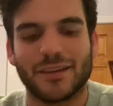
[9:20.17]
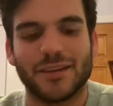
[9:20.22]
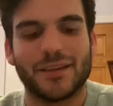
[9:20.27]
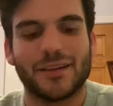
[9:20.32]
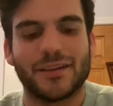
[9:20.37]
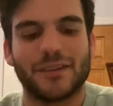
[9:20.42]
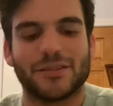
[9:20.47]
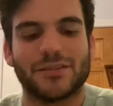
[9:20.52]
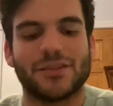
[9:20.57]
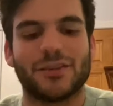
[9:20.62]

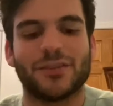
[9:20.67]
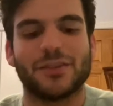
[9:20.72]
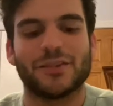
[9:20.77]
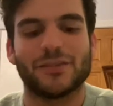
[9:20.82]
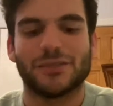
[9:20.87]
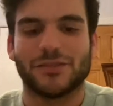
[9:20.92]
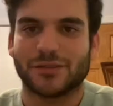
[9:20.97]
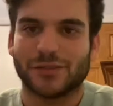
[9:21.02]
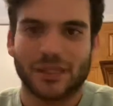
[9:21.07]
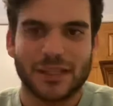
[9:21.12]

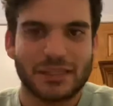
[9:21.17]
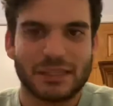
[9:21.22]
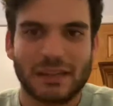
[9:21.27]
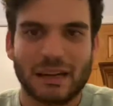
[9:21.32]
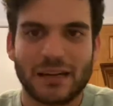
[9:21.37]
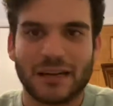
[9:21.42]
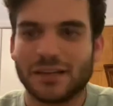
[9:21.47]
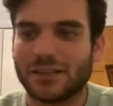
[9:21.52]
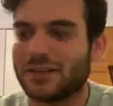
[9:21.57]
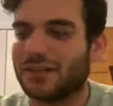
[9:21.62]
So let's
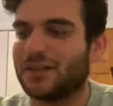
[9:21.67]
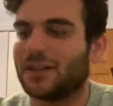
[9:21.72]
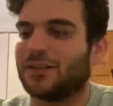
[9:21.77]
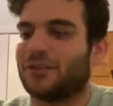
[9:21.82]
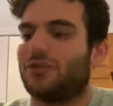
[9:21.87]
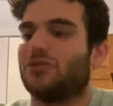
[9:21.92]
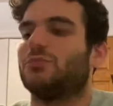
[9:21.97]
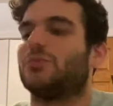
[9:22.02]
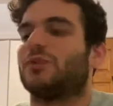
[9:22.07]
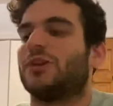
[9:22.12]
get into the
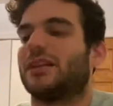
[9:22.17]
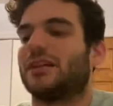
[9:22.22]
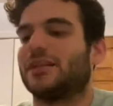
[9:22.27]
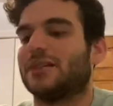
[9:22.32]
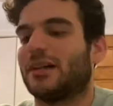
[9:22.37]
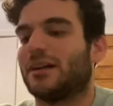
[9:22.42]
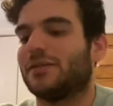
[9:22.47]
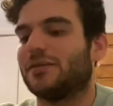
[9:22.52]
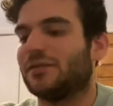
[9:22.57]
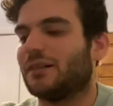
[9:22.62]
note
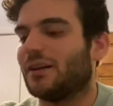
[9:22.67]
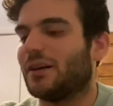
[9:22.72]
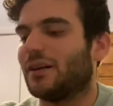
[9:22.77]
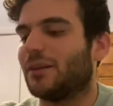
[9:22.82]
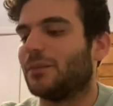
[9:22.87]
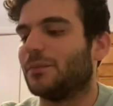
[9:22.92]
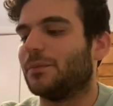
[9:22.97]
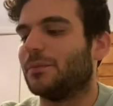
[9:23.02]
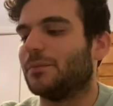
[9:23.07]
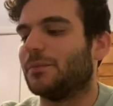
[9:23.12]

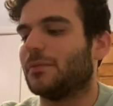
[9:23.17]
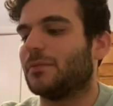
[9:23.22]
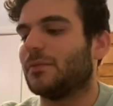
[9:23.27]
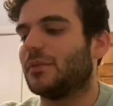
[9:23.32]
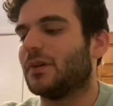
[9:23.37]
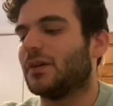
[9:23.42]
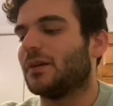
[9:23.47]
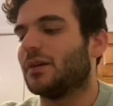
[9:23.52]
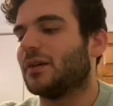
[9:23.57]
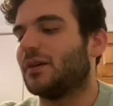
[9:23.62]
breakdown.
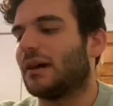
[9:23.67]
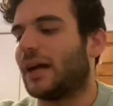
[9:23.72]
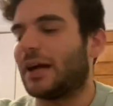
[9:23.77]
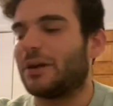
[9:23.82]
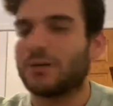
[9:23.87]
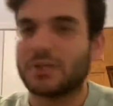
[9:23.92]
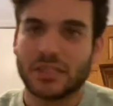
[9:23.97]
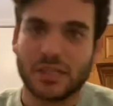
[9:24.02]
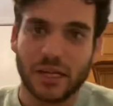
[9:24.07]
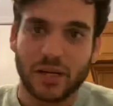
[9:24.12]

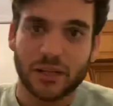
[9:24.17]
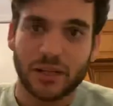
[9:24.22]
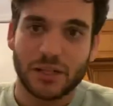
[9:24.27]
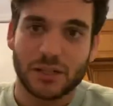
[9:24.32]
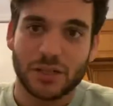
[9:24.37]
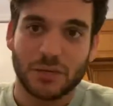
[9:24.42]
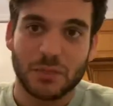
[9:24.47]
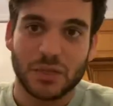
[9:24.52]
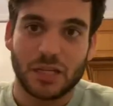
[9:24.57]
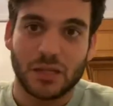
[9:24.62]
Iris Ghalia
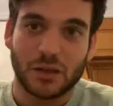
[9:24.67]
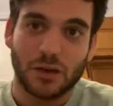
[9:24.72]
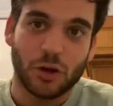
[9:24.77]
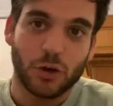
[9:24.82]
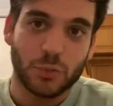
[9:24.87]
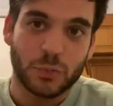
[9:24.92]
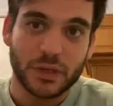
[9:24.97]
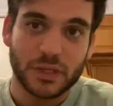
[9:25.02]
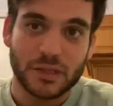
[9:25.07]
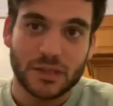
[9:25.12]
to me
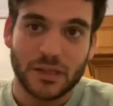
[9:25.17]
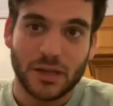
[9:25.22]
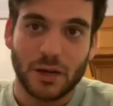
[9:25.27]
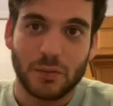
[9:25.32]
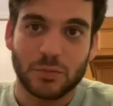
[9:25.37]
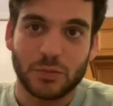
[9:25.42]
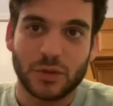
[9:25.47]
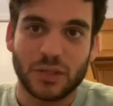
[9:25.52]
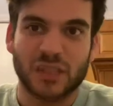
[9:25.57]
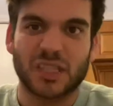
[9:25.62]
opens
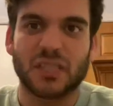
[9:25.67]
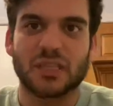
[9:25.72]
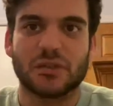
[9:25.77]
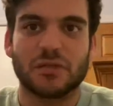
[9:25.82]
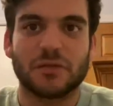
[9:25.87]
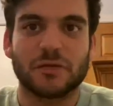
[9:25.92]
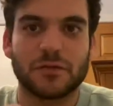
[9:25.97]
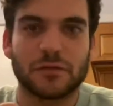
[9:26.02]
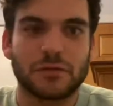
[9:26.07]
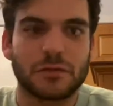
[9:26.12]
up with this
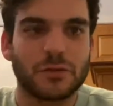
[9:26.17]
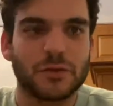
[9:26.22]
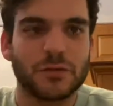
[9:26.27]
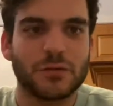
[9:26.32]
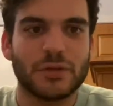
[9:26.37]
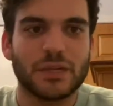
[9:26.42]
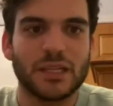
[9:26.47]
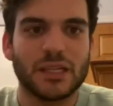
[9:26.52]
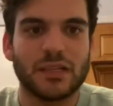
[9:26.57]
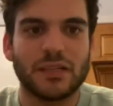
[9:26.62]

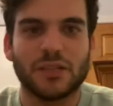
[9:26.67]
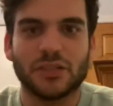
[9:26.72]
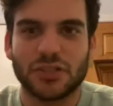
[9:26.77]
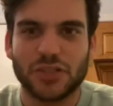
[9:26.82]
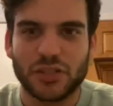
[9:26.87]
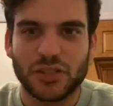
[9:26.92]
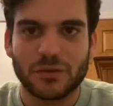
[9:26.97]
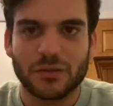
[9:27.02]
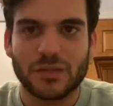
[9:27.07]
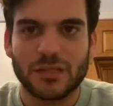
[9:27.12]
fruity,
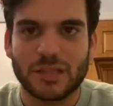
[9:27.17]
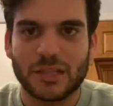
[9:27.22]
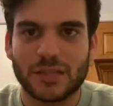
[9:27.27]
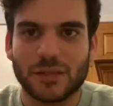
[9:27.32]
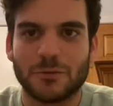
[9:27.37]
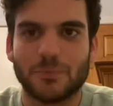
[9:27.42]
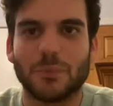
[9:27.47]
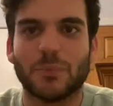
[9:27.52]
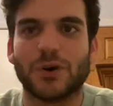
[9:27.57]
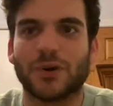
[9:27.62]
juicy
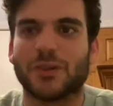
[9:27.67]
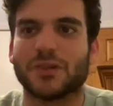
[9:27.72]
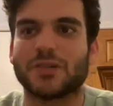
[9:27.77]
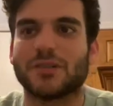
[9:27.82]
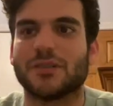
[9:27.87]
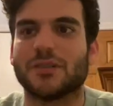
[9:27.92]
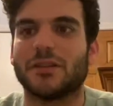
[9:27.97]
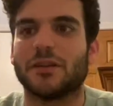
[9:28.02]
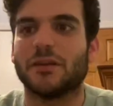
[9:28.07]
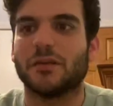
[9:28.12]

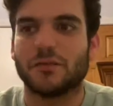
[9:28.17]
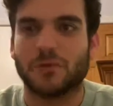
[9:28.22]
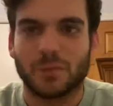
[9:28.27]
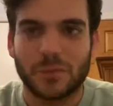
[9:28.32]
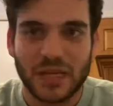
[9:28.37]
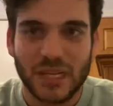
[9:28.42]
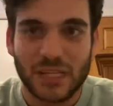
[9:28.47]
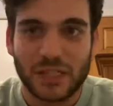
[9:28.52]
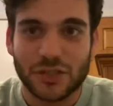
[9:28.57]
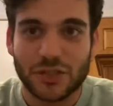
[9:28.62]
burst of
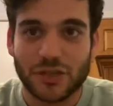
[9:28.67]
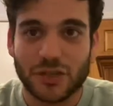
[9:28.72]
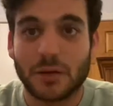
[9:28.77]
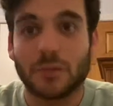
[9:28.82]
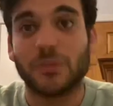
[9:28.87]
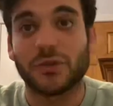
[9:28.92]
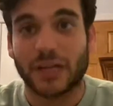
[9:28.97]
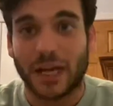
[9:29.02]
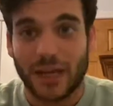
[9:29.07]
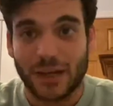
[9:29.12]
peach and
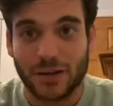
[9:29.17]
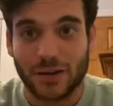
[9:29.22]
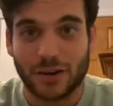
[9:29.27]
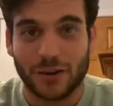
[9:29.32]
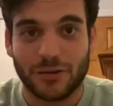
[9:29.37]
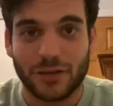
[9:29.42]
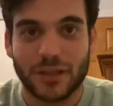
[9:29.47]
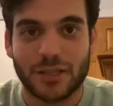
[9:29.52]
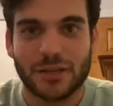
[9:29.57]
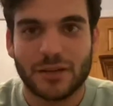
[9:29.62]

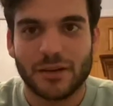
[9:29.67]
blackcurrant.